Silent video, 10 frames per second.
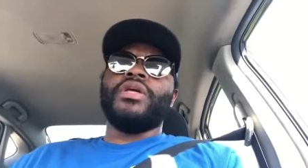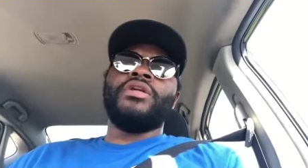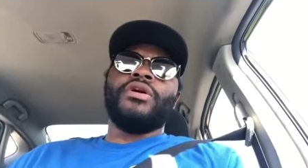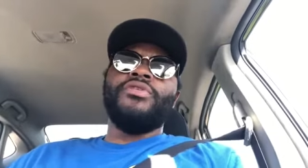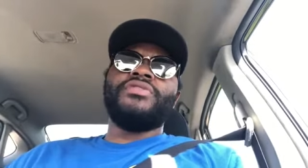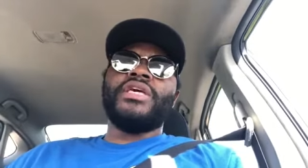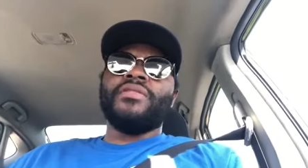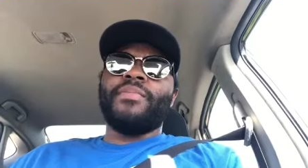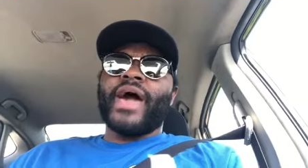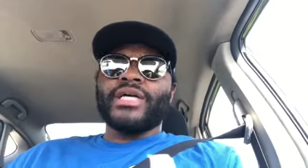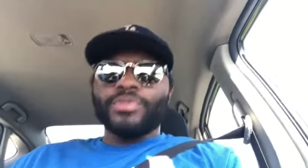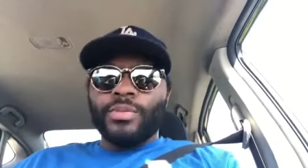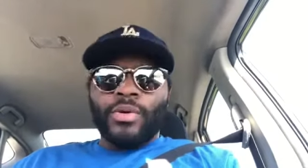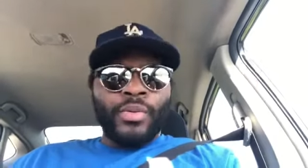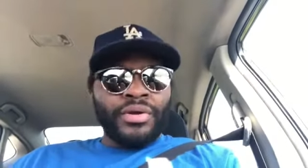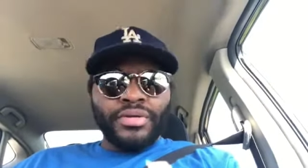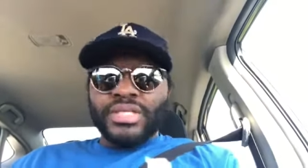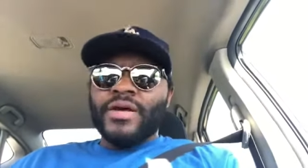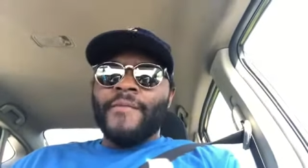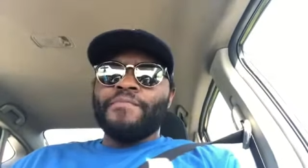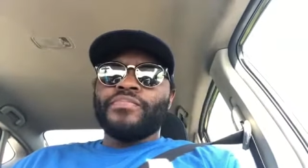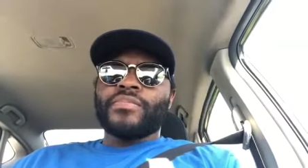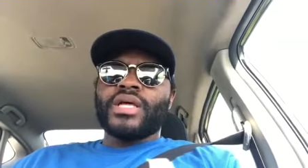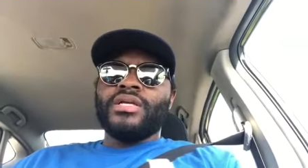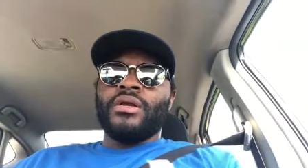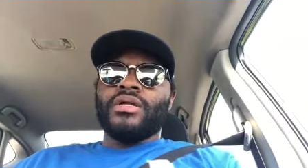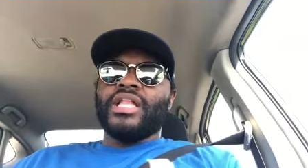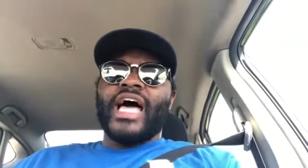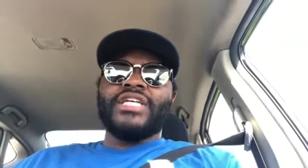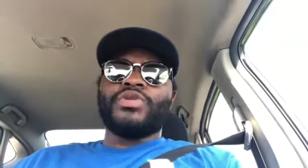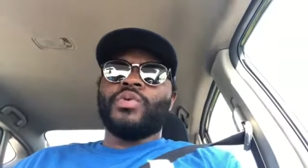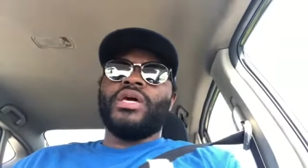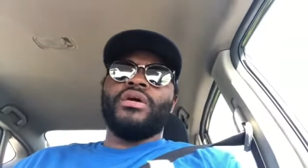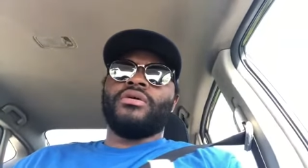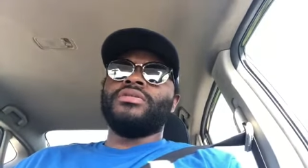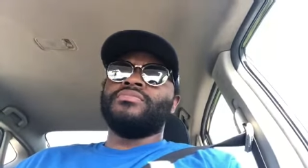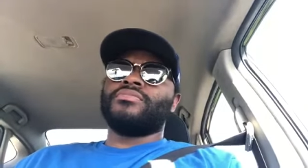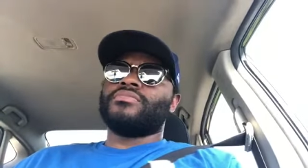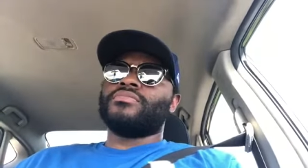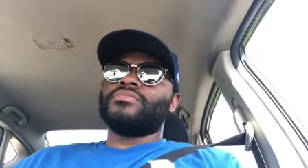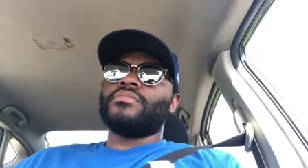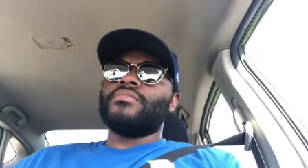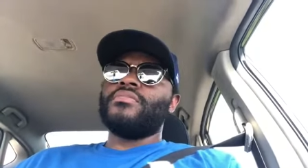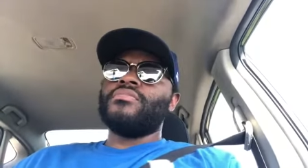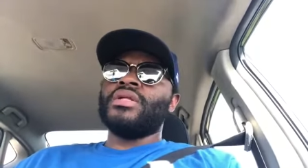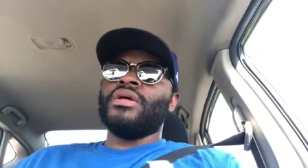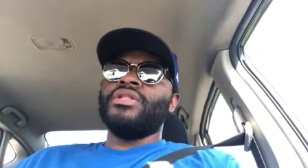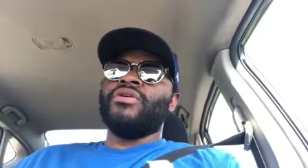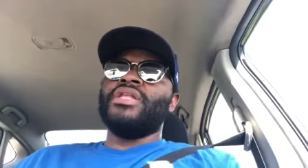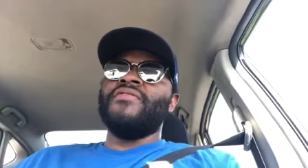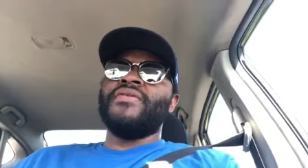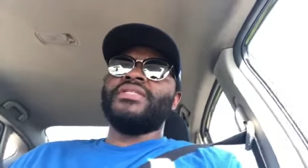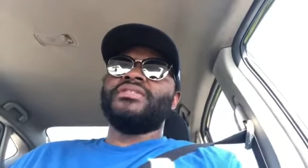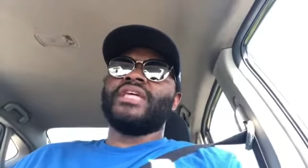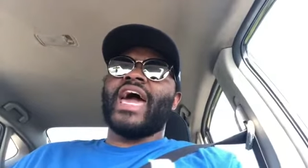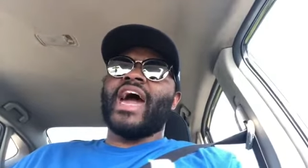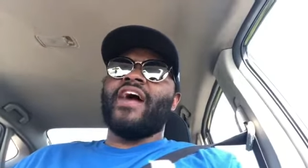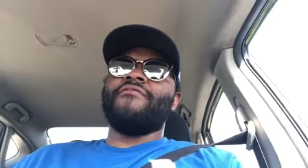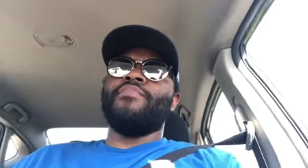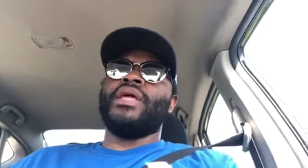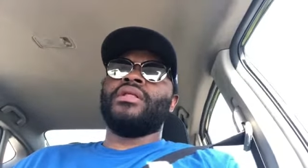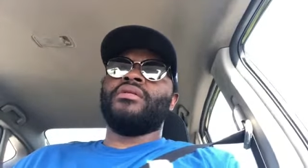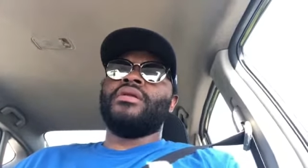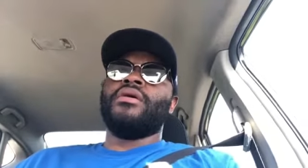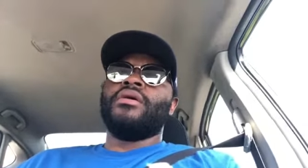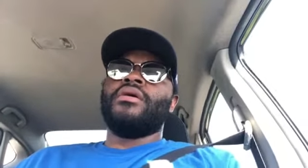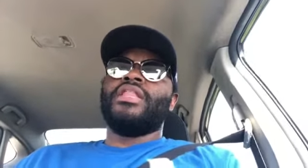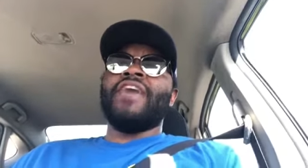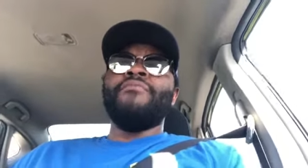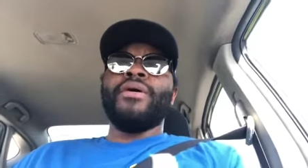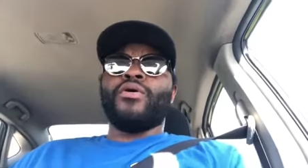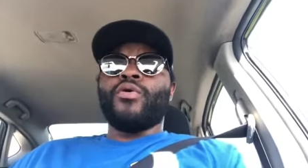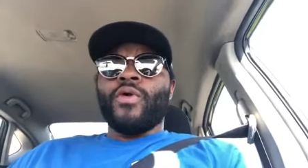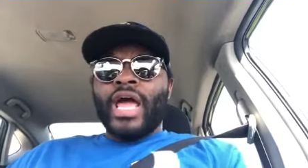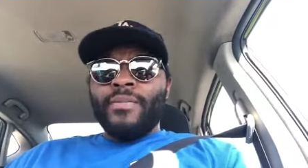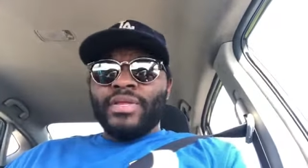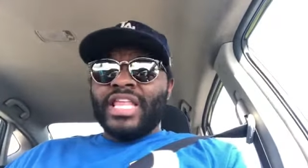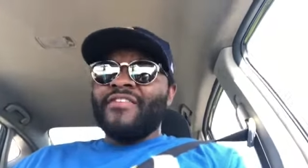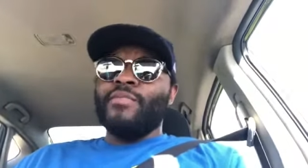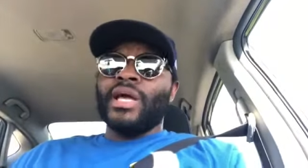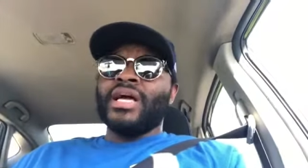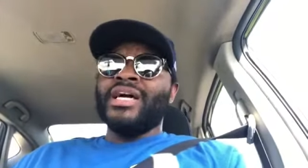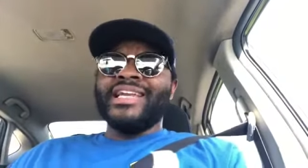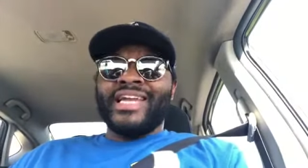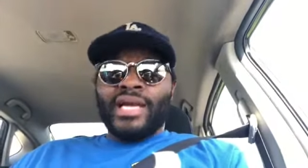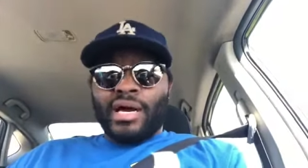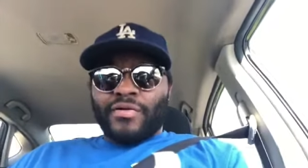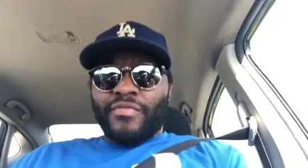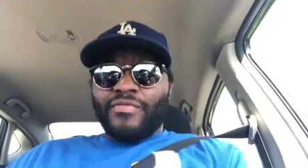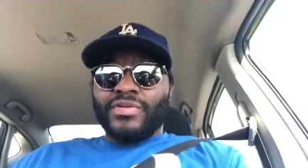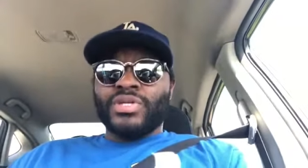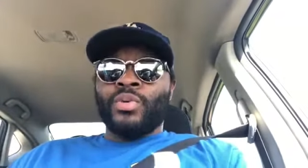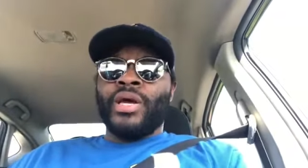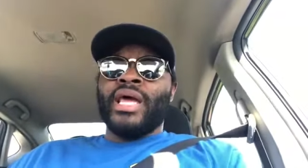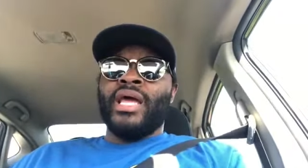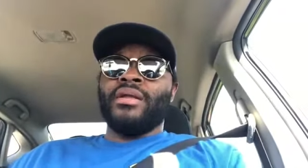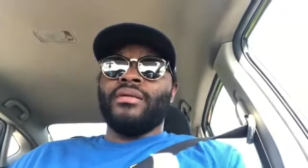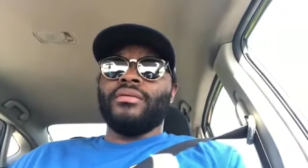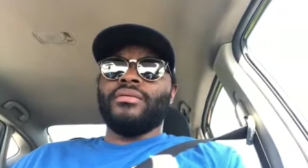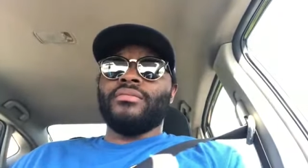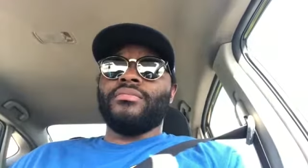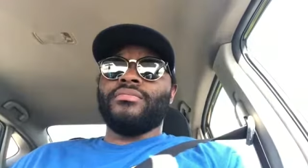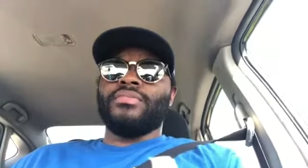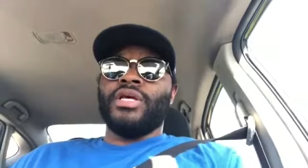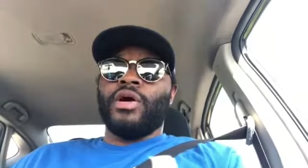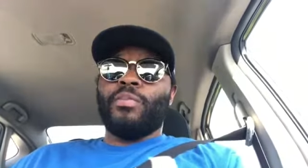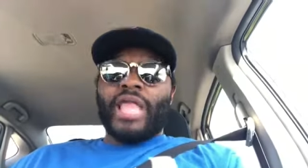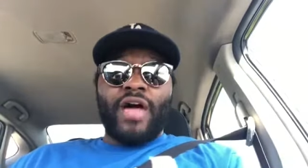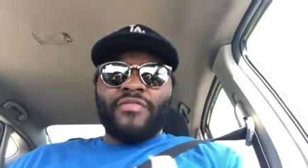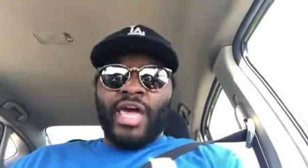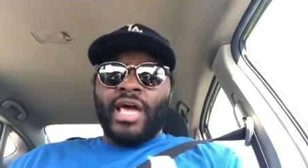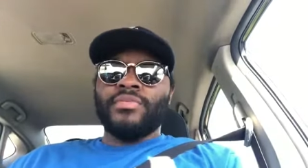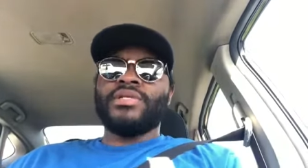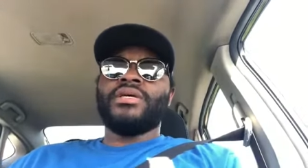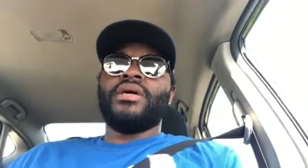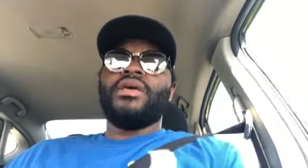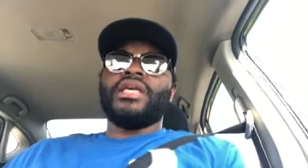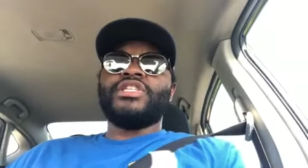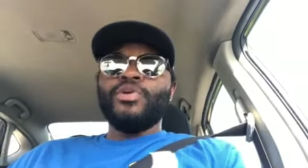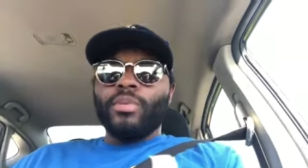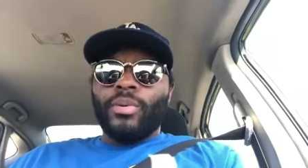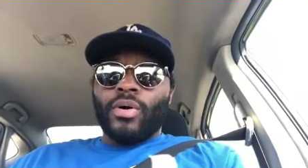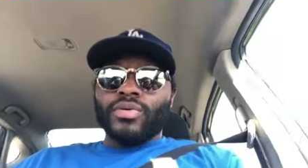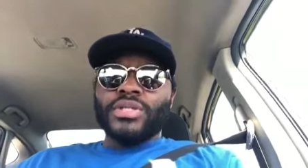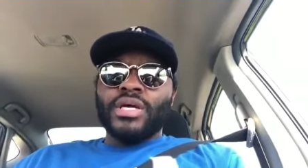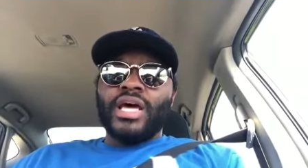You know, you see the past Super Bowl winners, you know, the last three years, their defenses have been they haven't been great, but they've been good enough to win, you know, playoff games and Super Bowls.